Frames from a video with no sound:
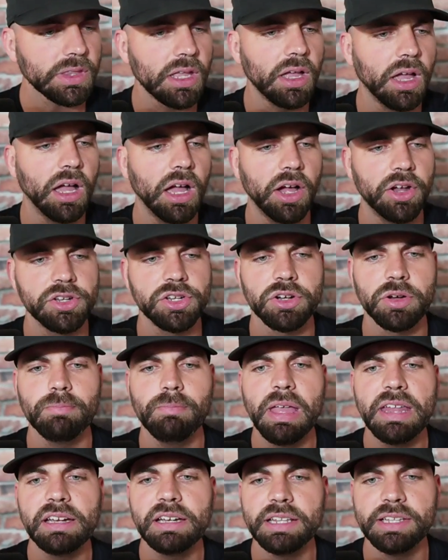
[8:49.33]

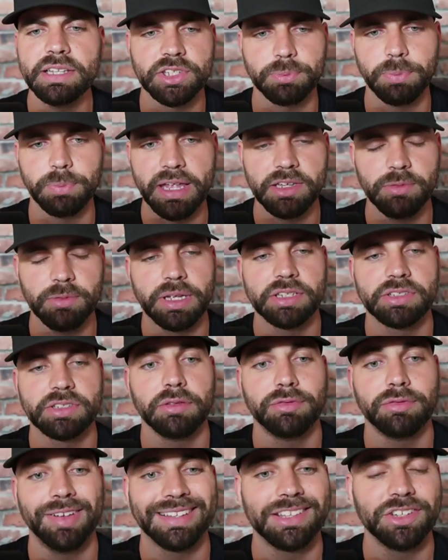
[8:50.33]
amenity spend because of
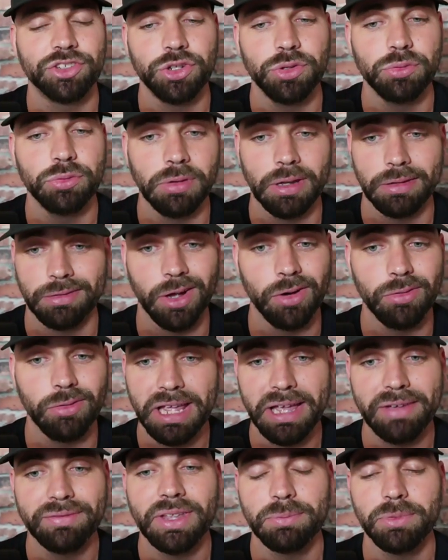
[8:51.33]
the fact that you don't
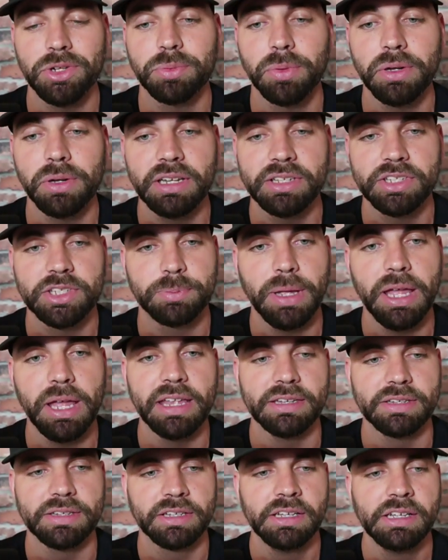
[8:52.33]
have that much money to
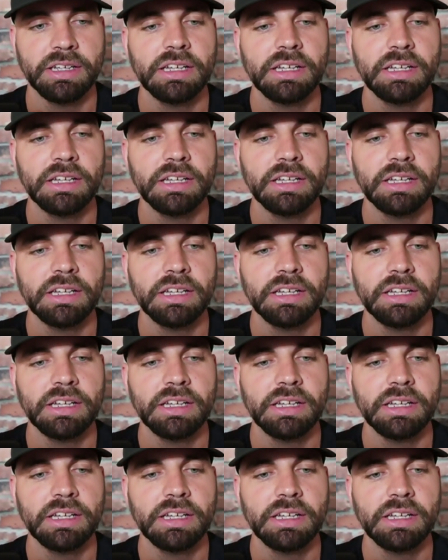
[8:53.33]
spend.